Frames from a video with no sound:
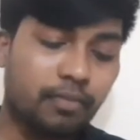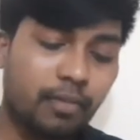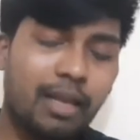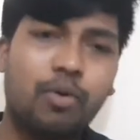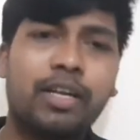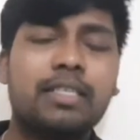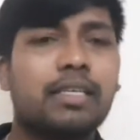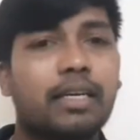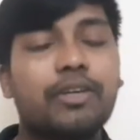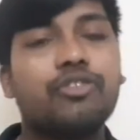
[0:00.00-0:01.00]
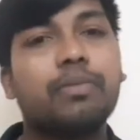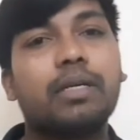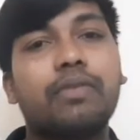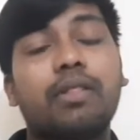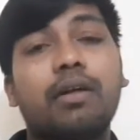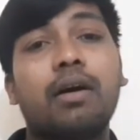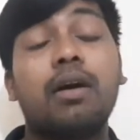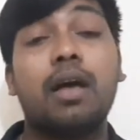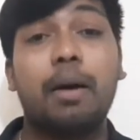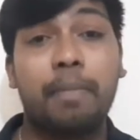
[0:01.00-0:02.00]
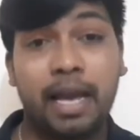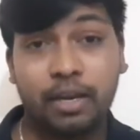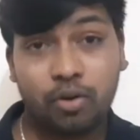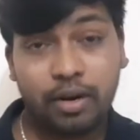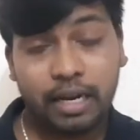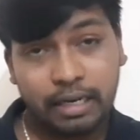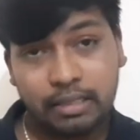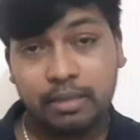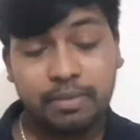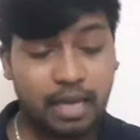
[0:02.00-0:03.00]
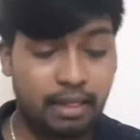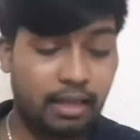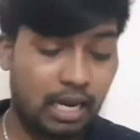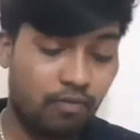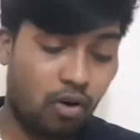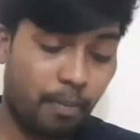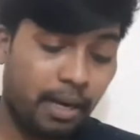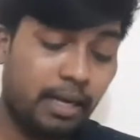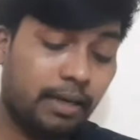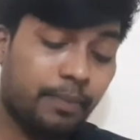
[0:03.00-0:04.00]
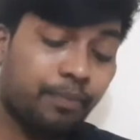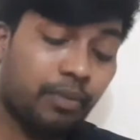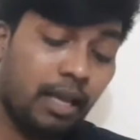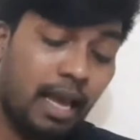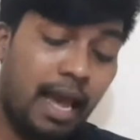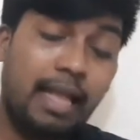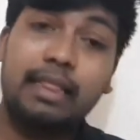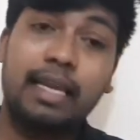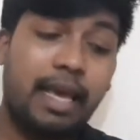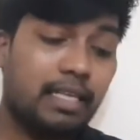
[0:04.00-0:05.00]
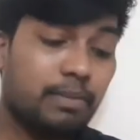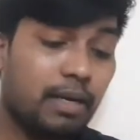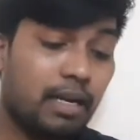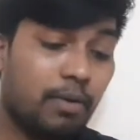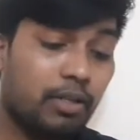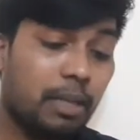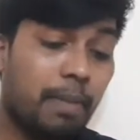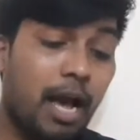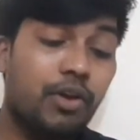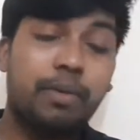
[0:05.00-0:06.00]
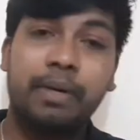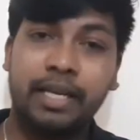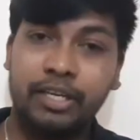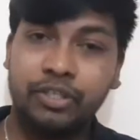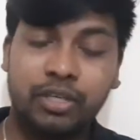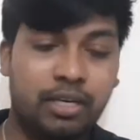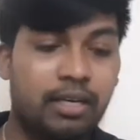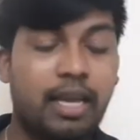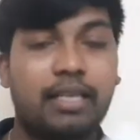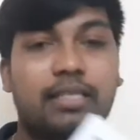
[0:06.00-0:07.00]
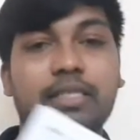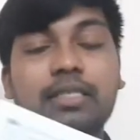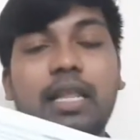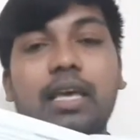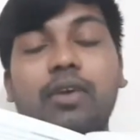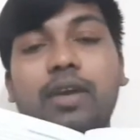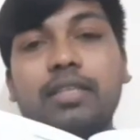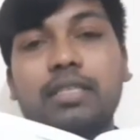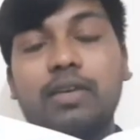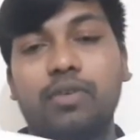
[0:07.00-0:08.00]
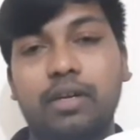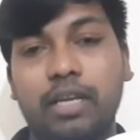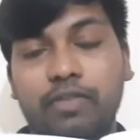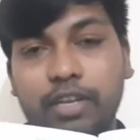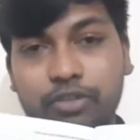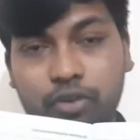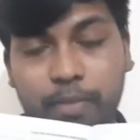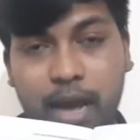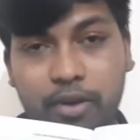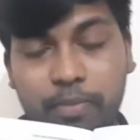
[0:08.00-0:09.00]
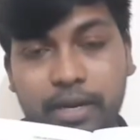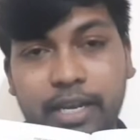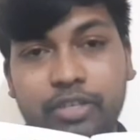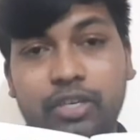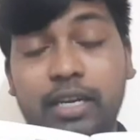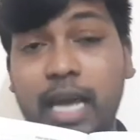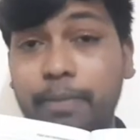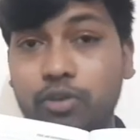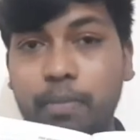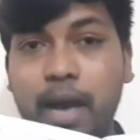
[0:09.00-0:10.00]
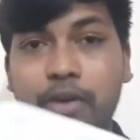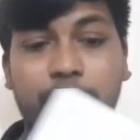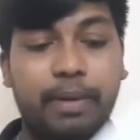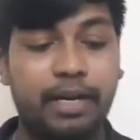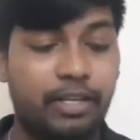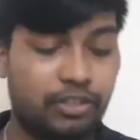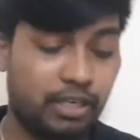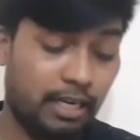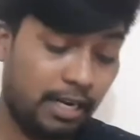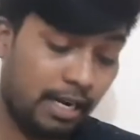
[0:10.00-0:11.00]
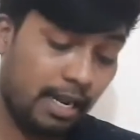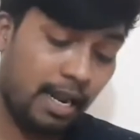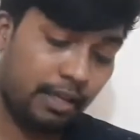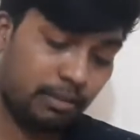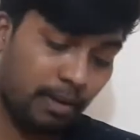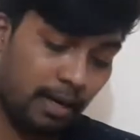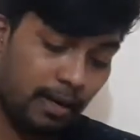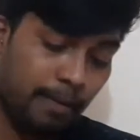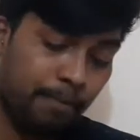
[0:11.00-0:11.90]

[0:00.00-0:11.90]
and what is the relation between the microorganisms and the environment? And then I explained about the bioremediation, like you can see definition of bioremediation, types of bioremediation in detail I explained.